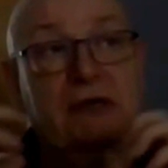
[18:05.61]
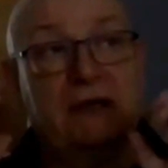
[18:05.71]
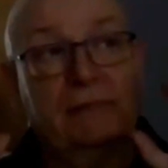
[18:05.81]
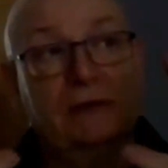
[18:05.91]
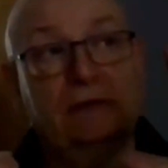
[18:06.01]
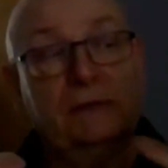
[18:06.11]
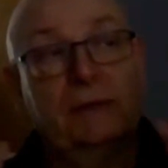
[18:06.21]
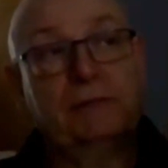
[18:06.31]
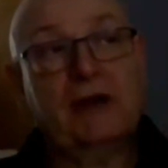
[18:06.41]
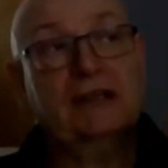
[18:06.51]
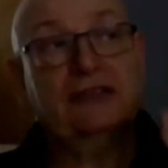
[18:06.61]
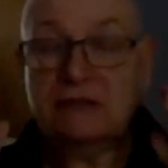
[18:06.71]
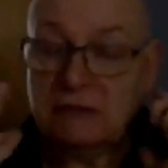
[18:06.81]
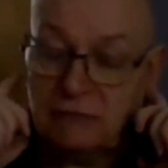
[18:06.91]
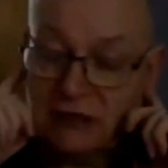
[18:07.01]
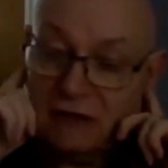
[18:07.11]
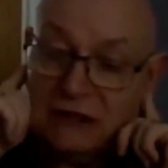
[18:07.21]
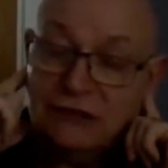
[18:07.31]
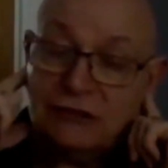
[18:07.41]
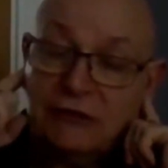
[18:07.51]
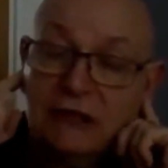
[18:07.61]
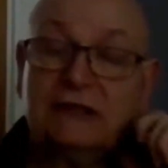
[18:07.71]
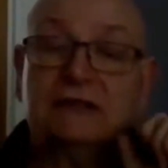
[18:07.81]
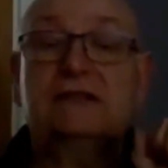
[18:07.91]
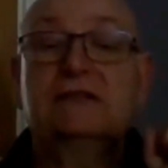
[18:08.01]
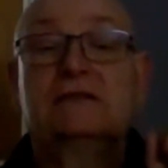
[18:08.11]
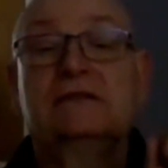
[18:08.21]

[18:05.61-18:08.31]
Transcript: get a buildup of pressure in behind your ears,